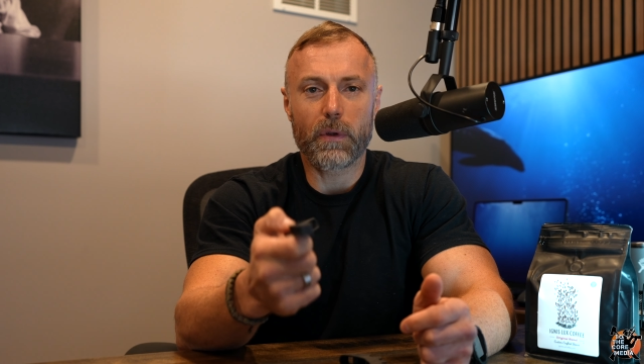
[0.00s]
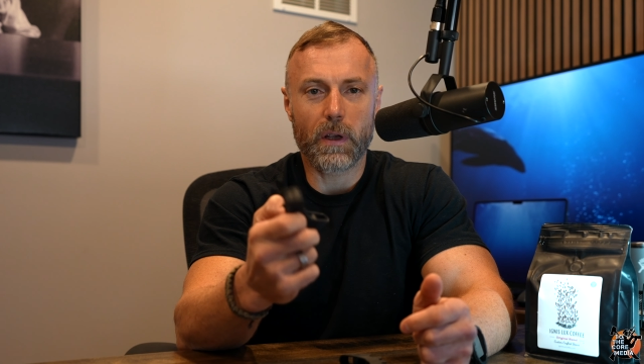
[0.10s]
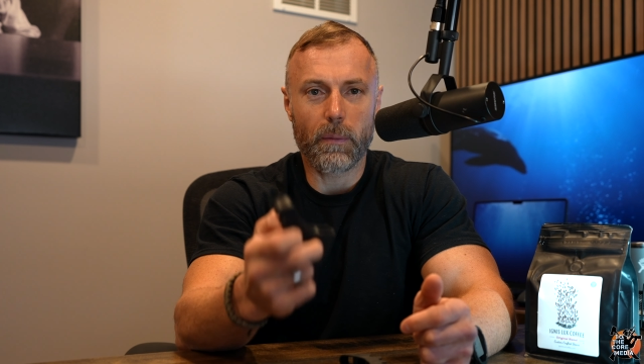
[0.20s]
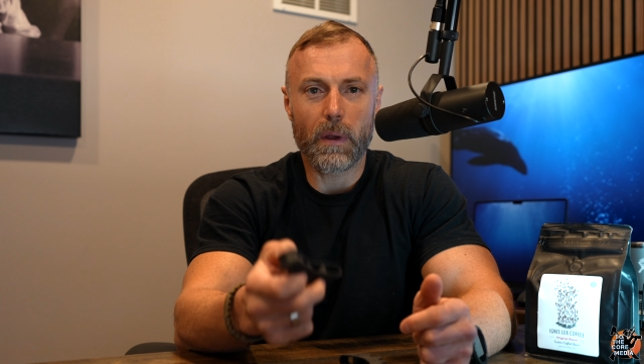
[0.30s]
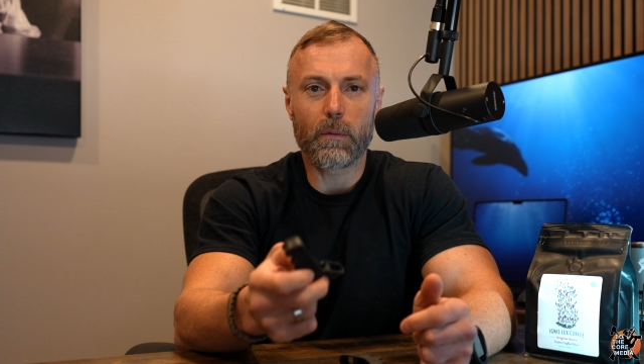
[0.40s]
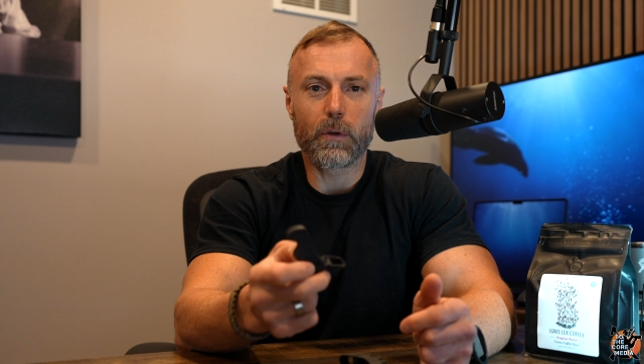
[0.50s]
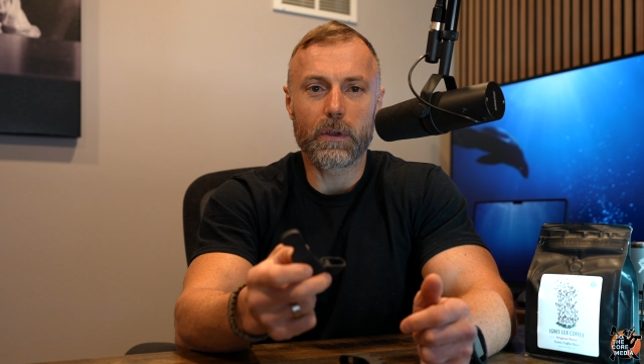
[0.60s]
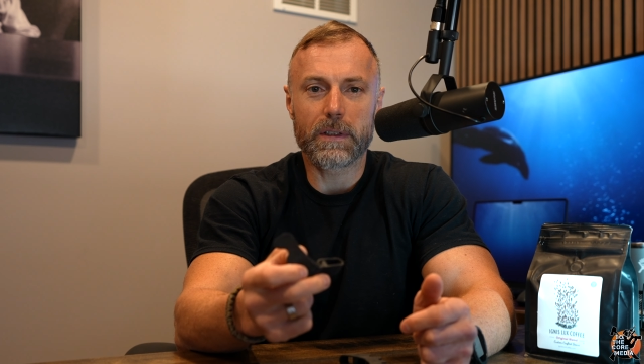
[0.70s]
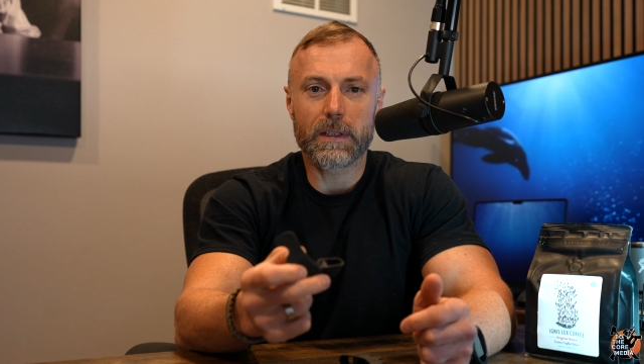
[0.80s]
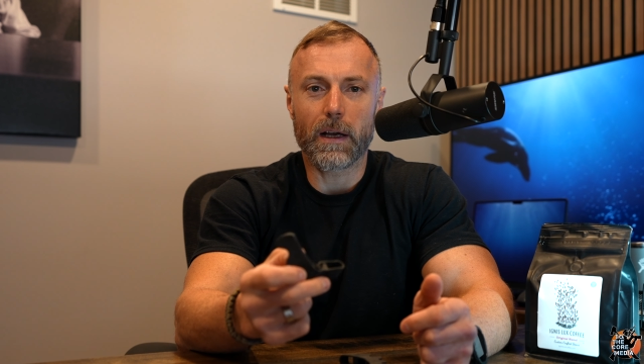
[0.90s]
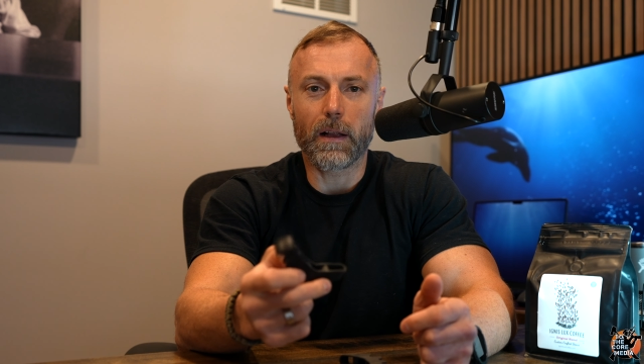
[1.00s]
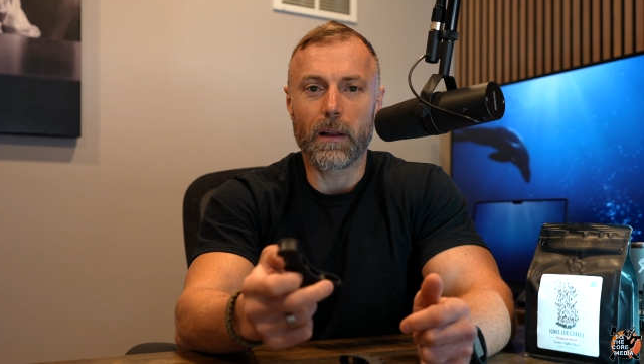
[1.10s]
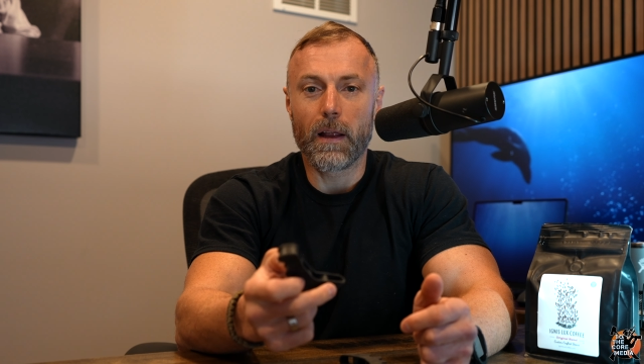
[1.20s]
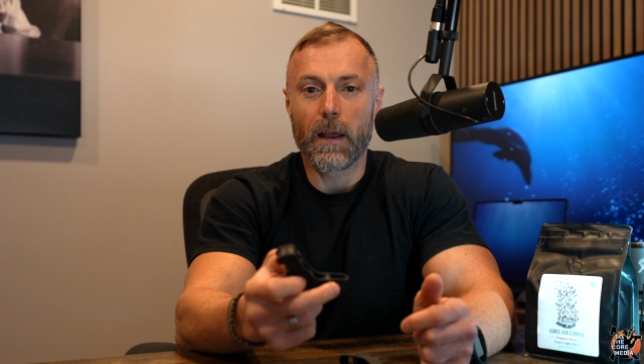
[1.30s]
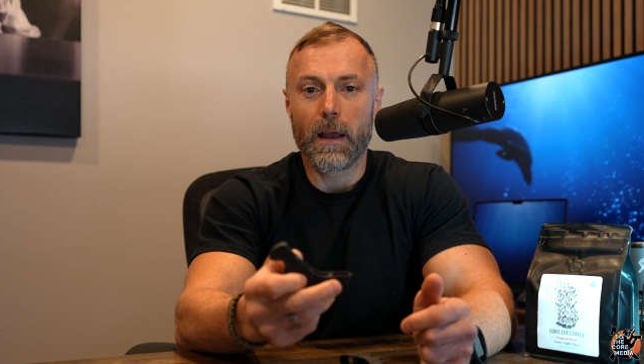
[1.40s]
you're gonna be able to
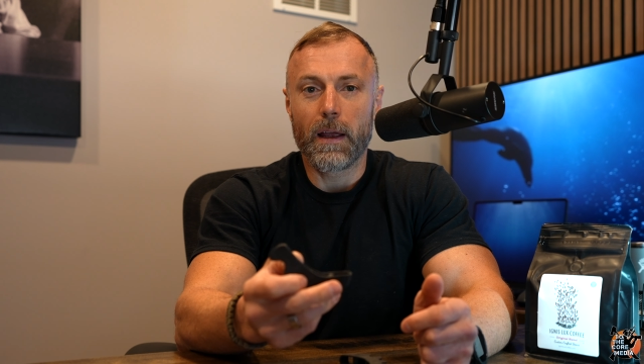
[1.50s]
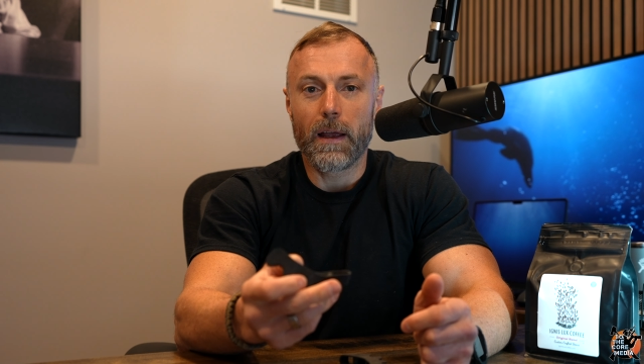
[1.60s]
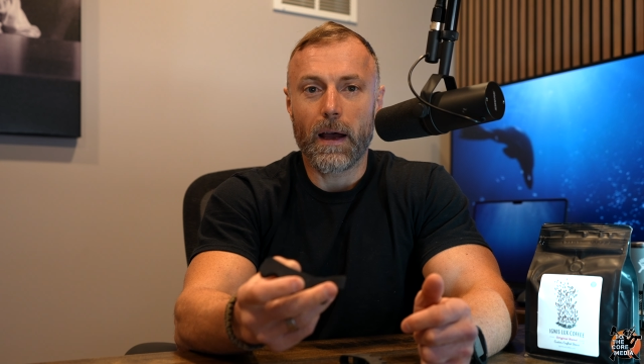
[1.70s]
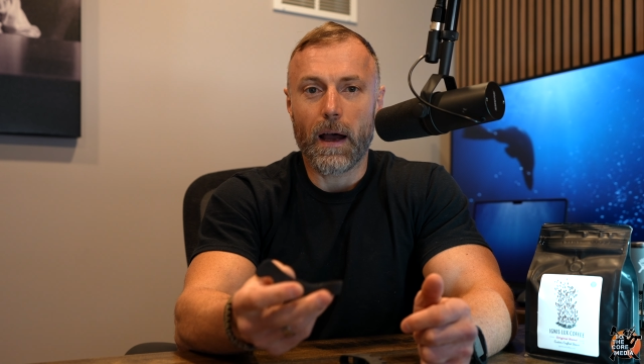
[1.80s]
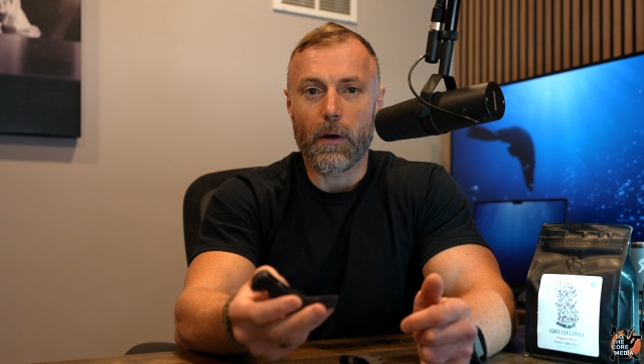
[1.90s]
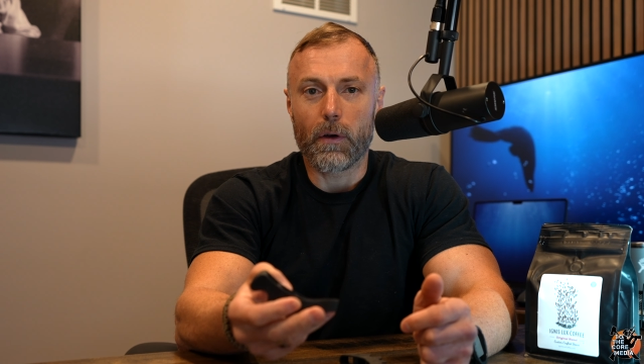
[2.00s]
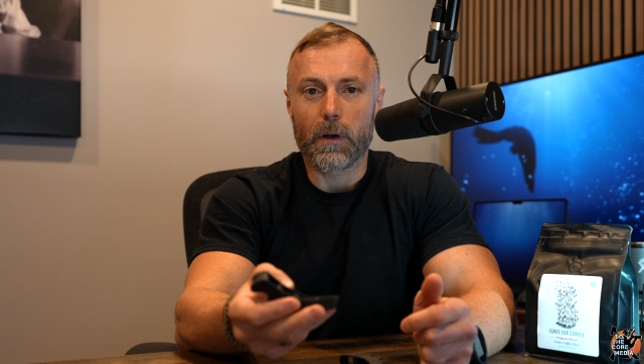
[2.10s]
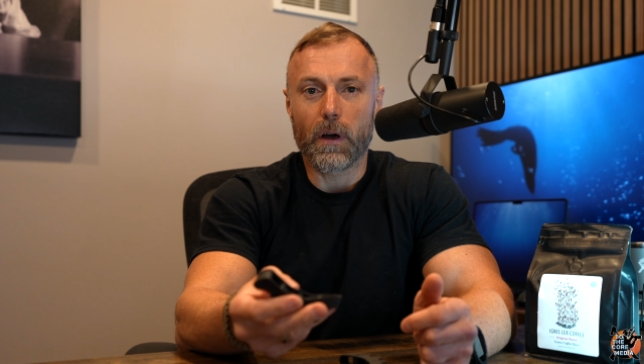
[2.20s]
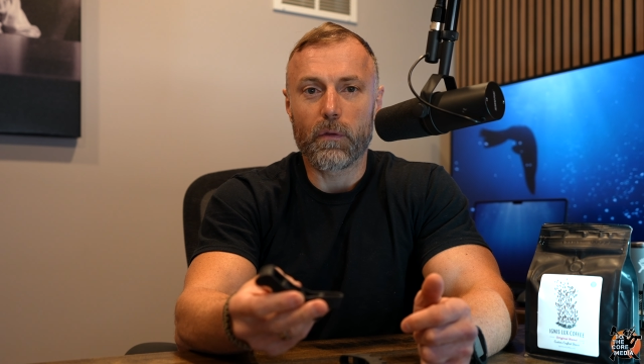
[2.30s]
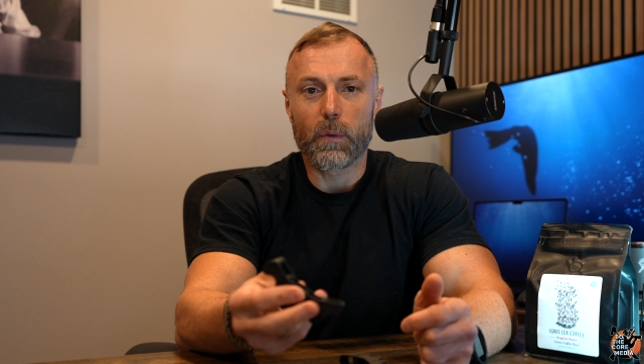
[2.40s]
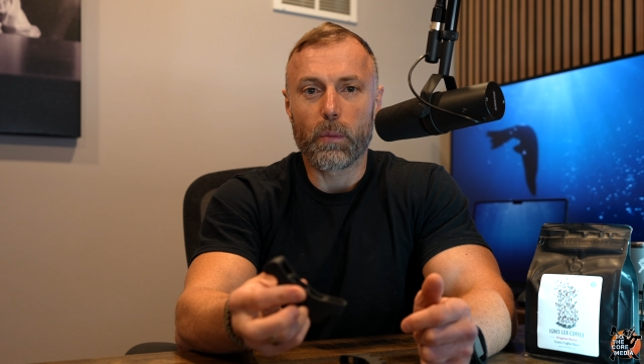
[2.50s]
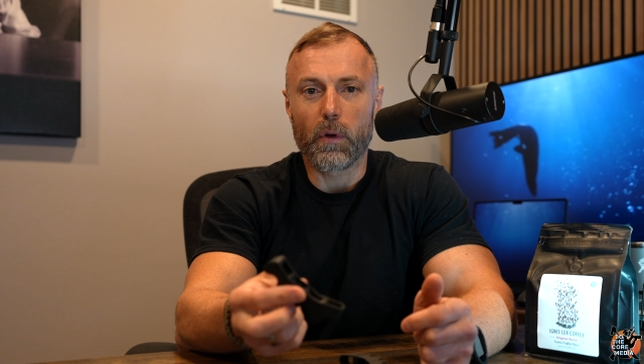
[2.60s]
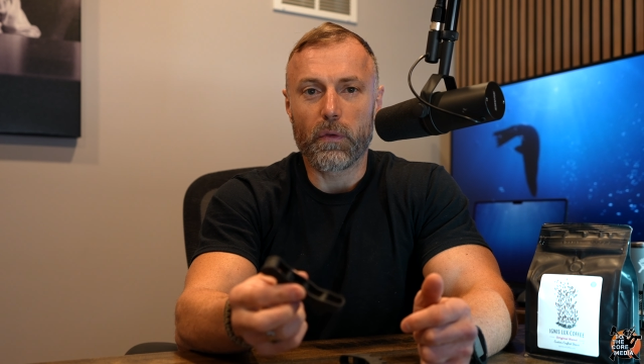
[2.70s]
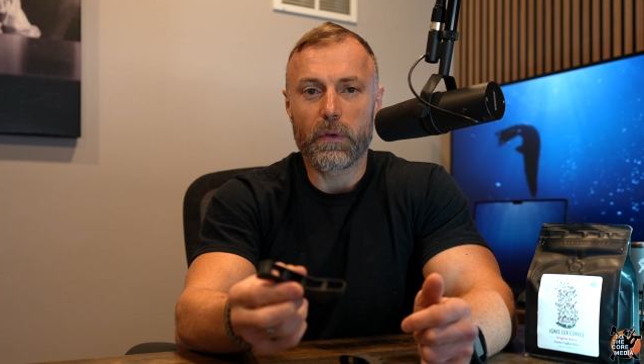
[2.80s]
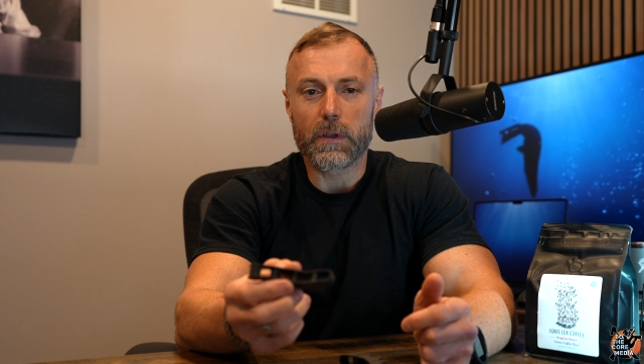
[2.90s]
tell how
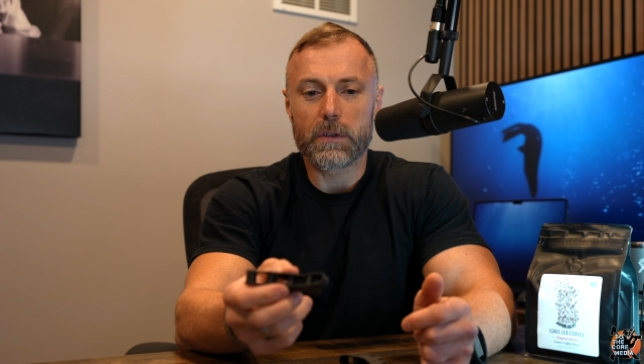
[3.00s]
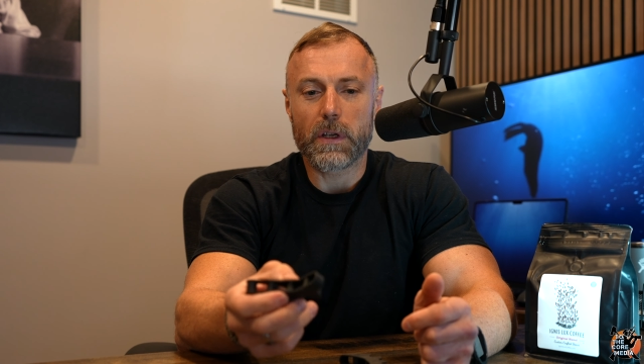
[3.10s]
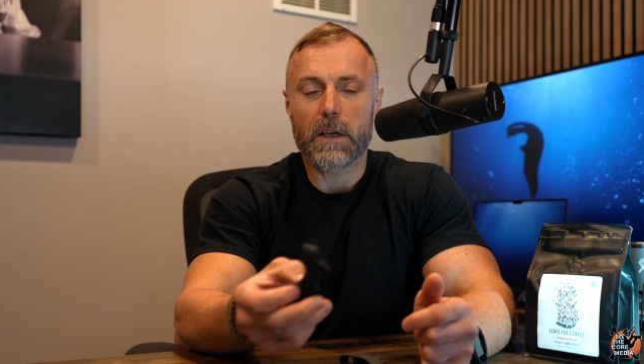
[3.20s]
uncomfortable it feels.